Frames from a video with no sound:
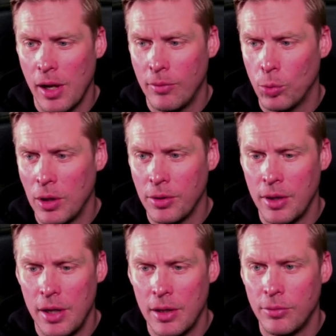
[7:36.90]
have one
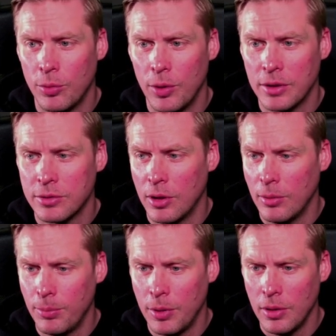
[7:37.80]
here, for
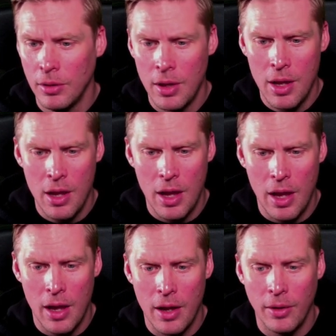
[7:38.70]
example.
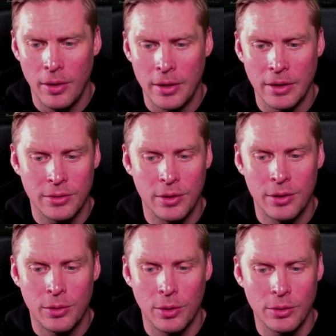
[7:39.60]
Just
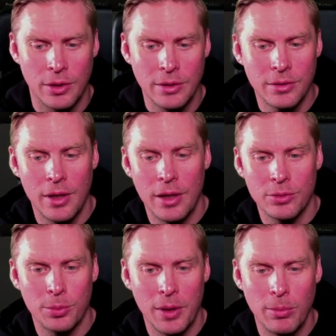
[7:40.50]
got this
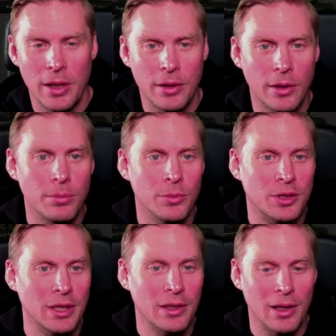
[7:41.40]
supreme leader,
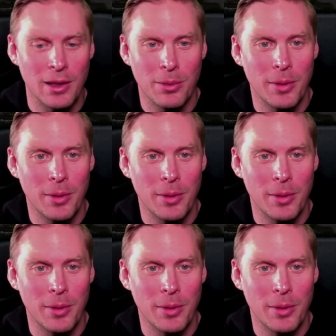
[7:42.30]
cheated a little